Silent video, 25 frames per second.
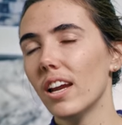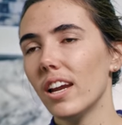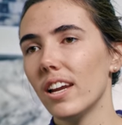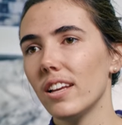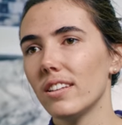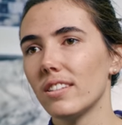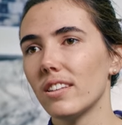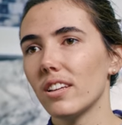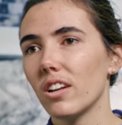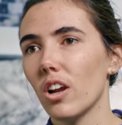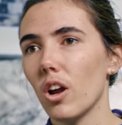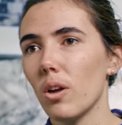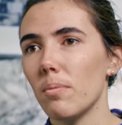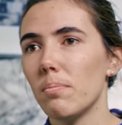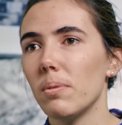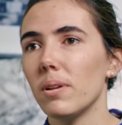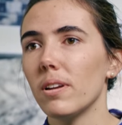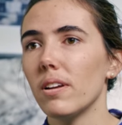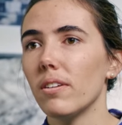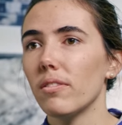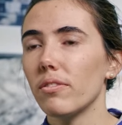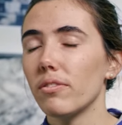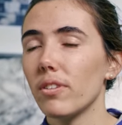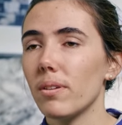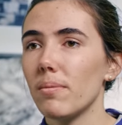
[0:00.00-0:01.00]
is going to open
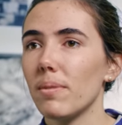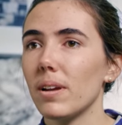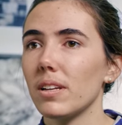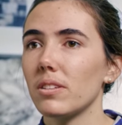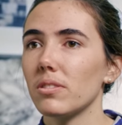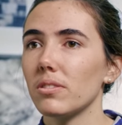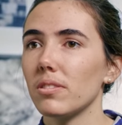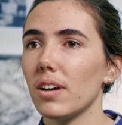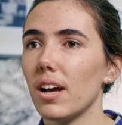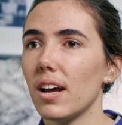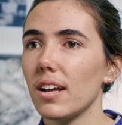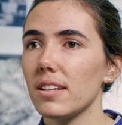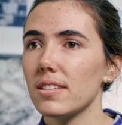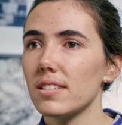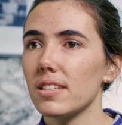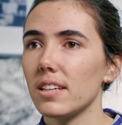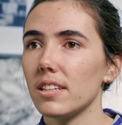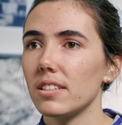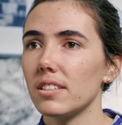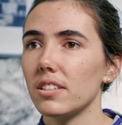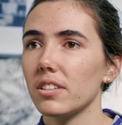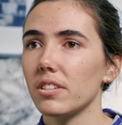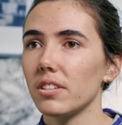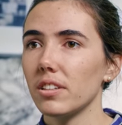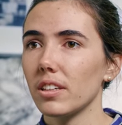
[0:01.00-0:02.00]
at Fremantle Arts
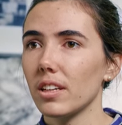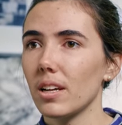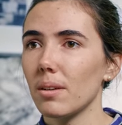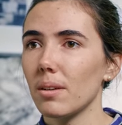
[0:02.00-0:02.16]
Centre in a